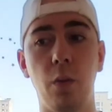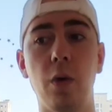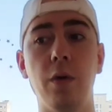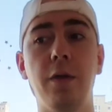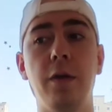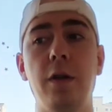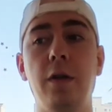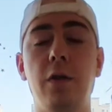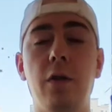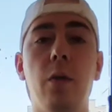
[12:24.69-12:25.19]

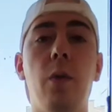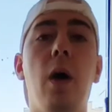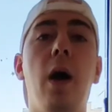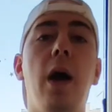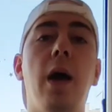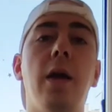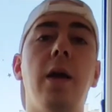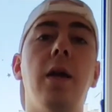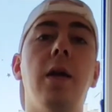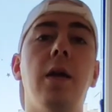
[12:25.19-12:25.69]
wanting to
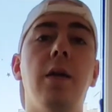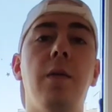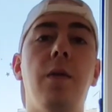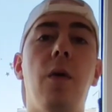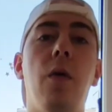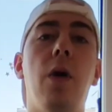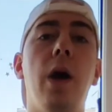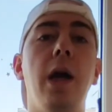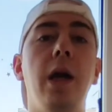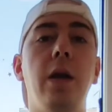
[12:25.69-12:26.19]
work
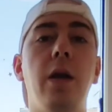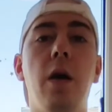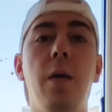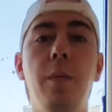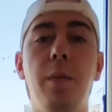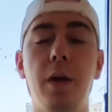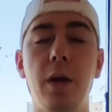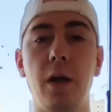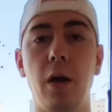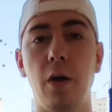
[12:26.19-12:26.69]
for a
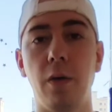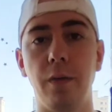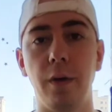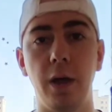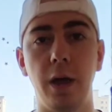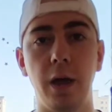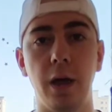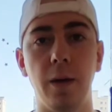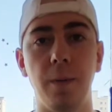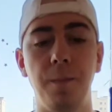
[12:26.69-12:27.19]
company over
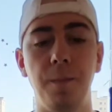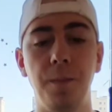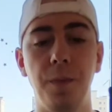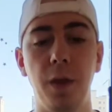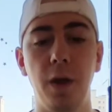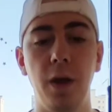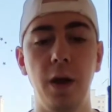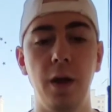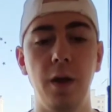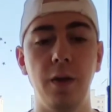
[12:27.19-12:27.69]
here.
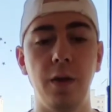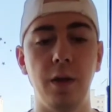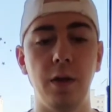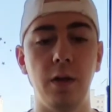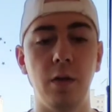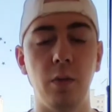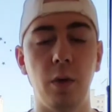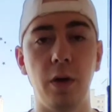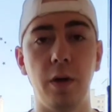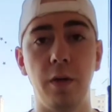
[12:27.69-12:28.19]

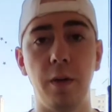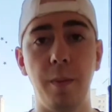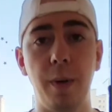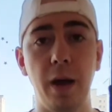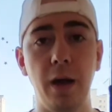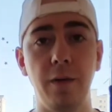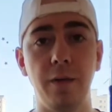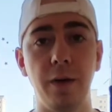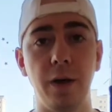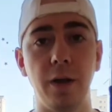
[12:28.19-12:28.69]
This is one of the
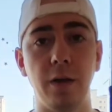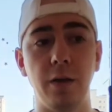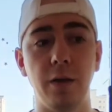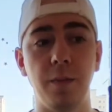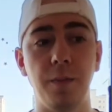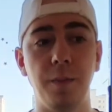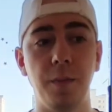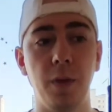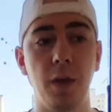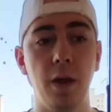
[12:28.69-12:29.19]

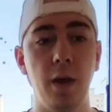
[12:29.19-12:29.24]
benefits.